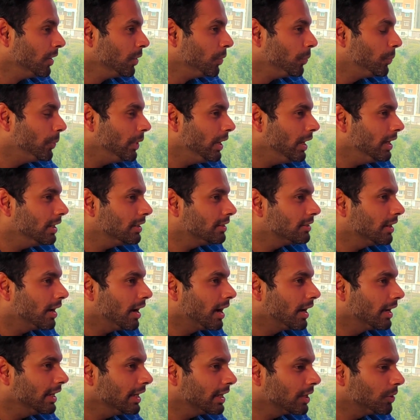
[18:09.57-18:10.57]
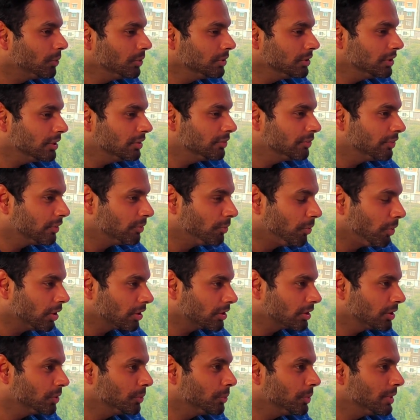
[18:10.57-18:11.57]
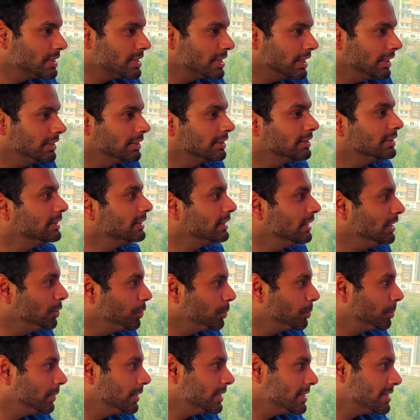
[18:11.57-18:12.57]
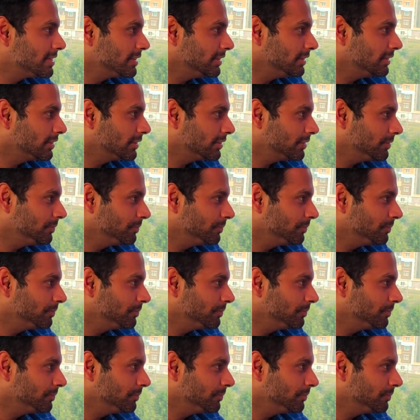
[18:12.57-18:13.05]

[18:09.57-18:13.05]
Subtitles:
where the unaccounted for water was at 32%.